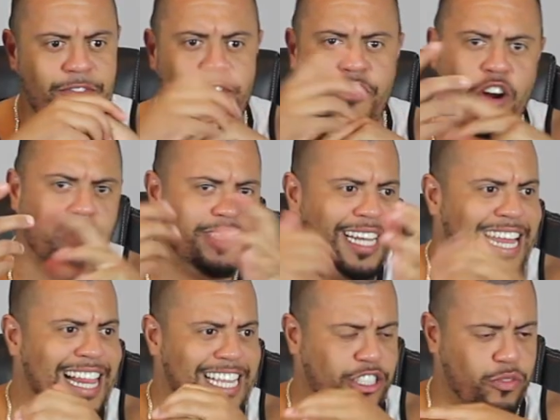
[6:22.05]
verse that
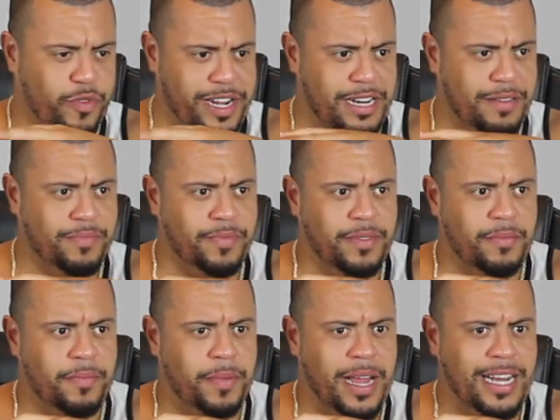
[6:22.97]
I like to read,
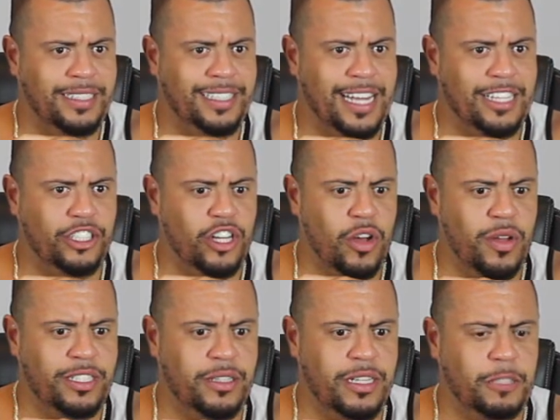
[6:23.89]
but it says, you know,
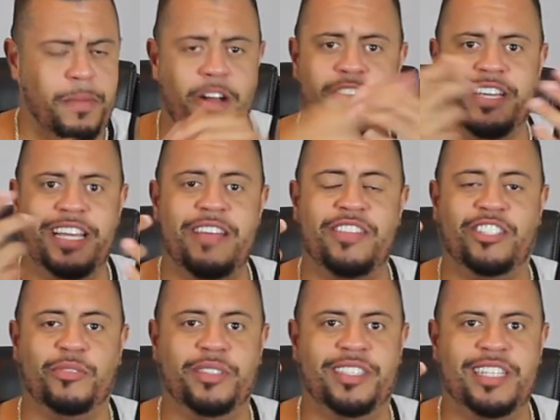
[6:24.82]
it's better to give than
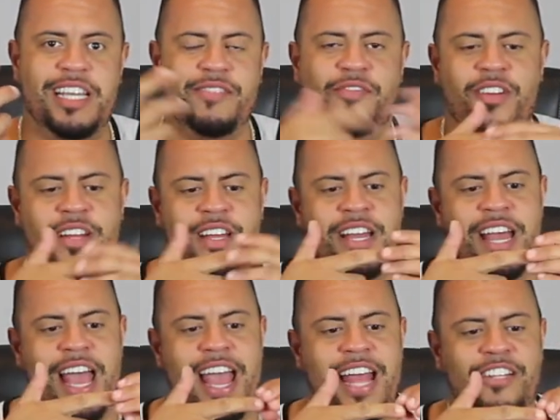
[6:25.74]
to receive.
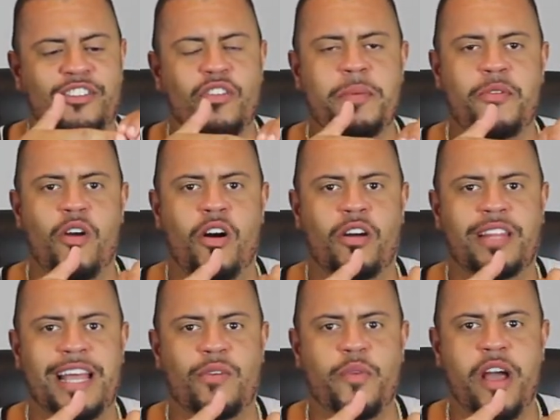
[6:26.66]
And don't get me wrong,
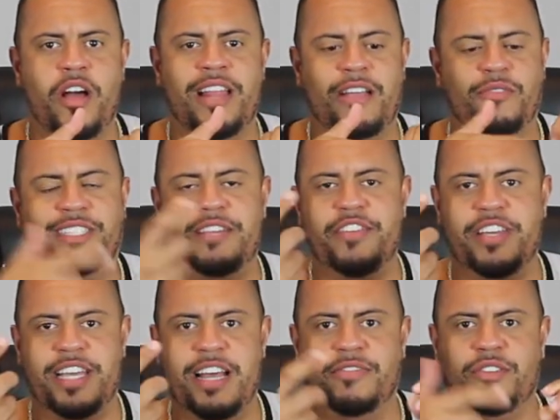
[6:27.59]
like, we all like
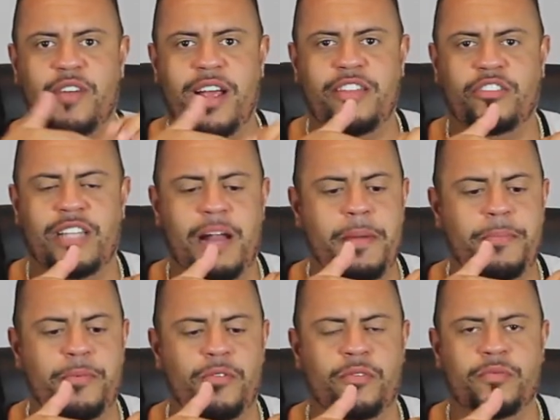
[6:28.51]
receiving gifts, right? There's a lot of
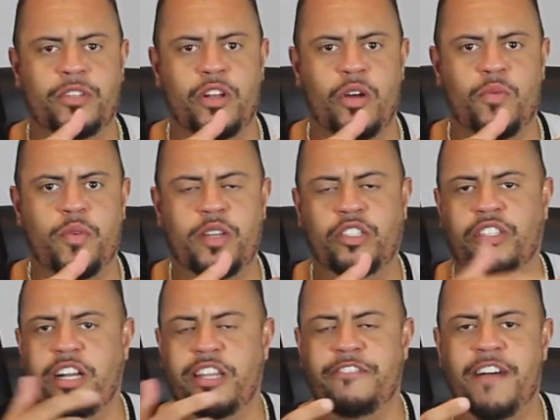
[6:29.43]
people, you know, when you
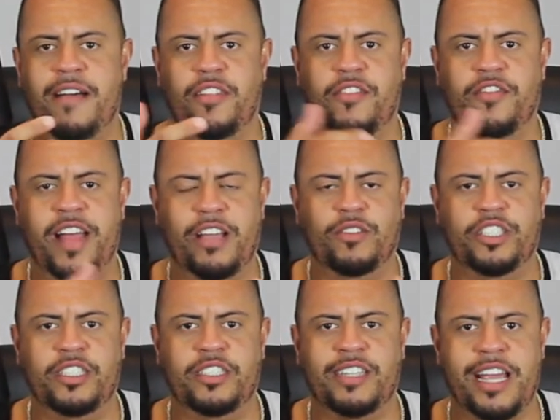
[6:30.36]
study the 5 love
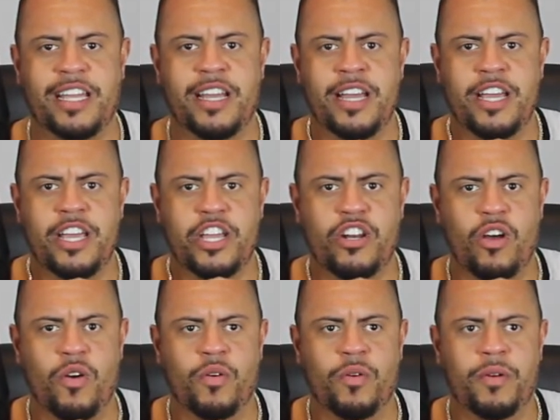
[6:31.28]
languages, like, you
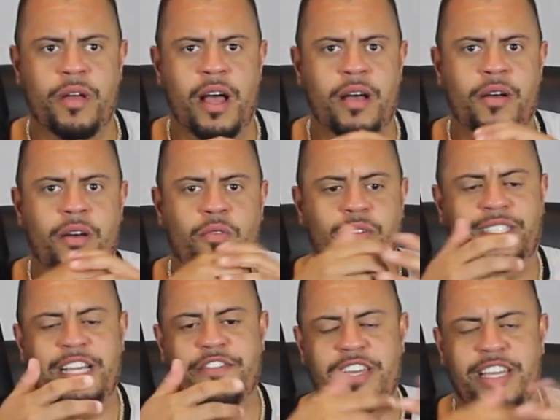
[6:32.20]
know,
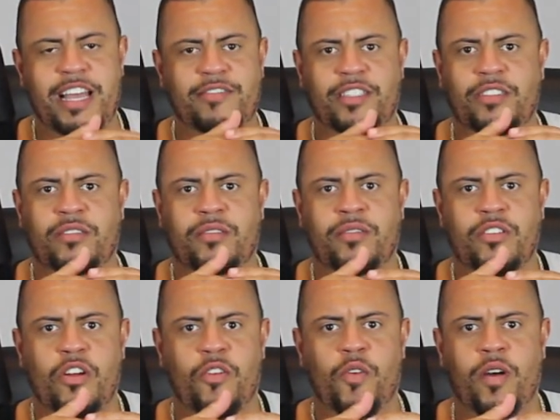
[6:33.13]
receiving gifts is, you
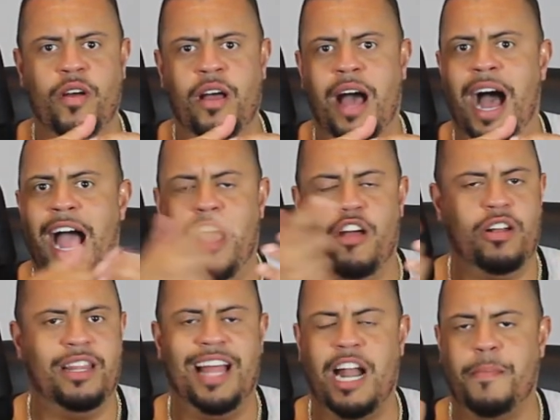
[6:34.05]
know, high on
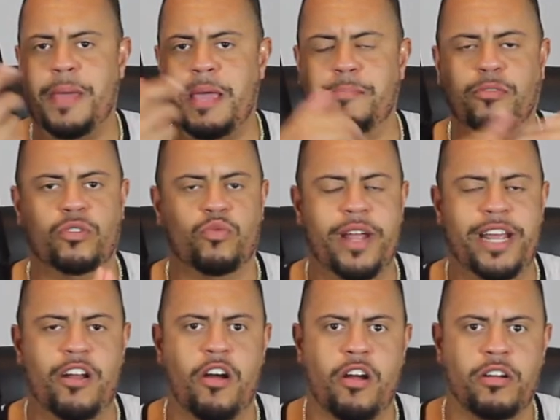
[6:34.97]
a lot of people's
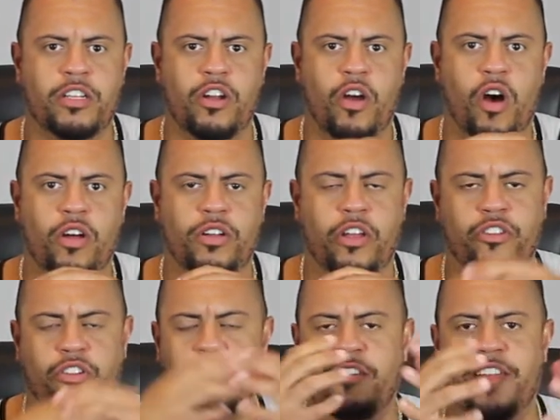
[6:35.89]
radar, you know, on
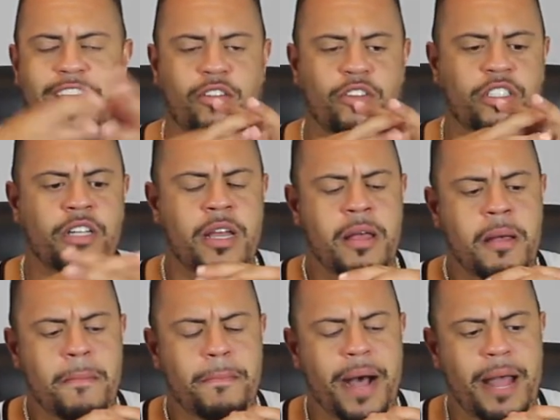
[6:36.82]
their love language.
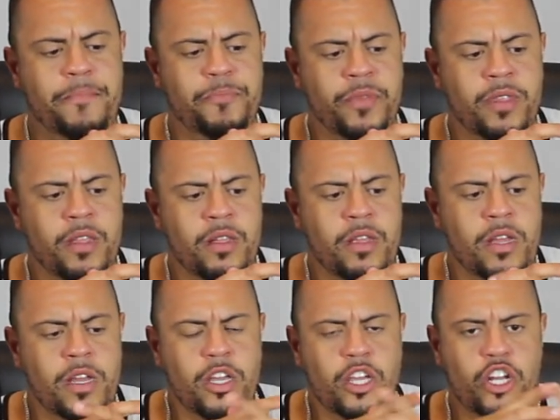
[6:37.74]
But,
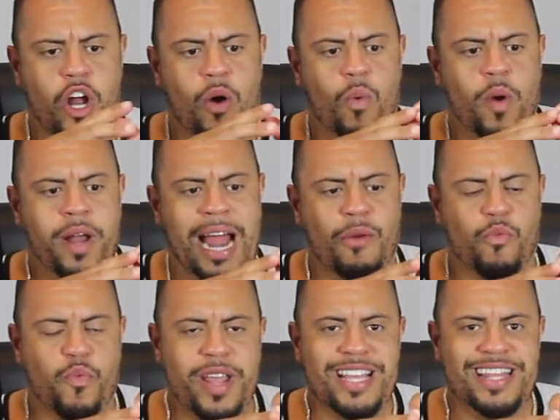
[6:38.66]
you know, when I
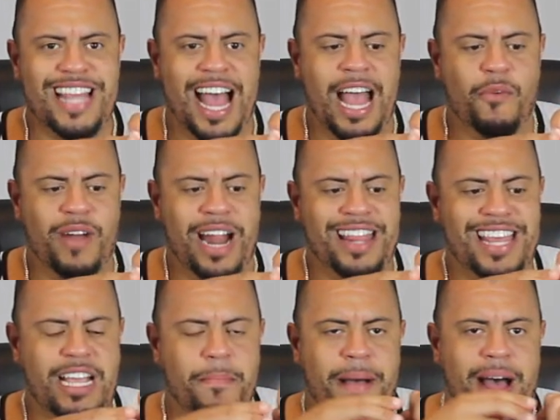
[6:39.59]
read that and when I
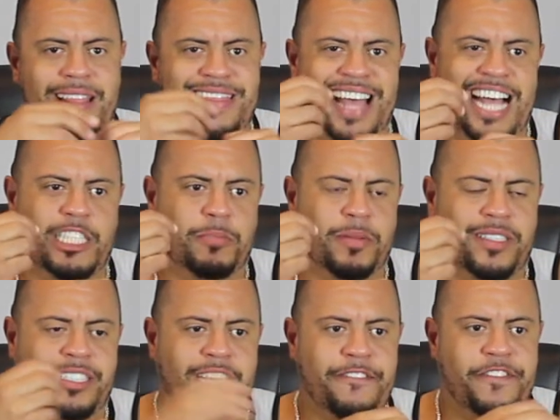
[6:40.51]
think about that
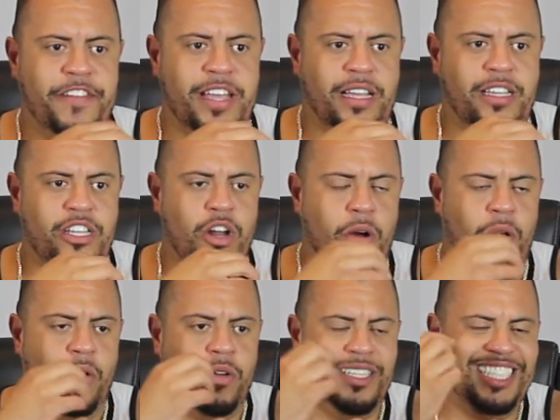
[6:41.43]
specific, you
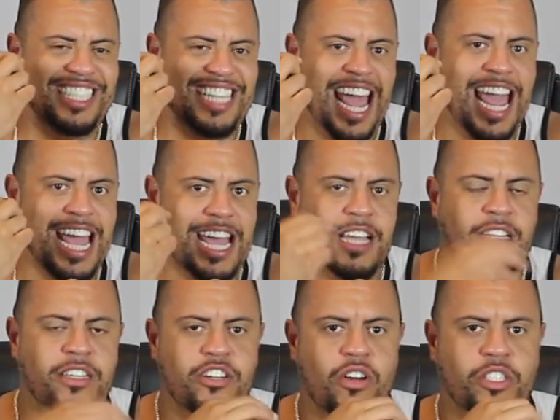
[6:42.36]
know, saying,
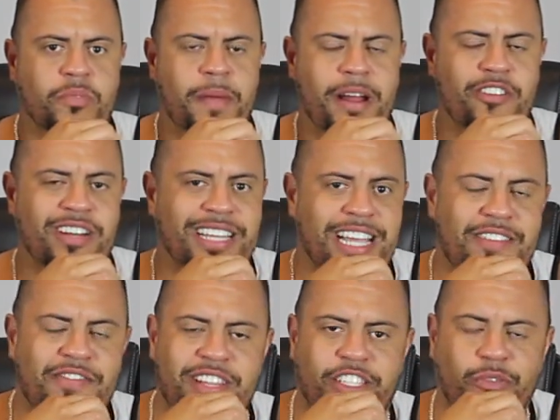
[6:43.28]
you know, it's better to
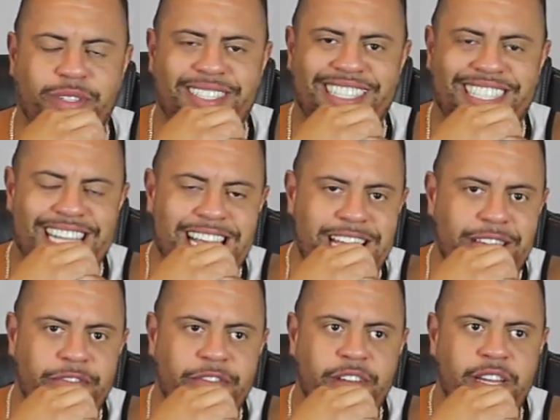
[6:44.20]
give than to
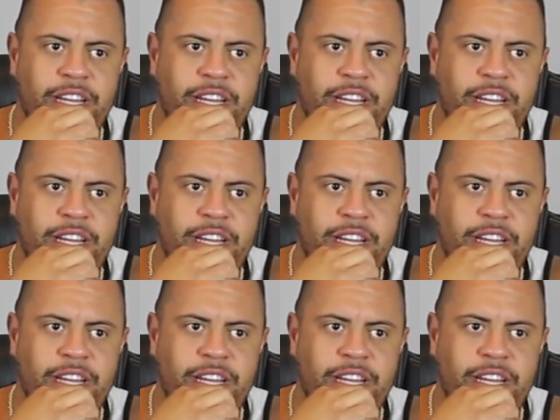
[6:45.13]
receive,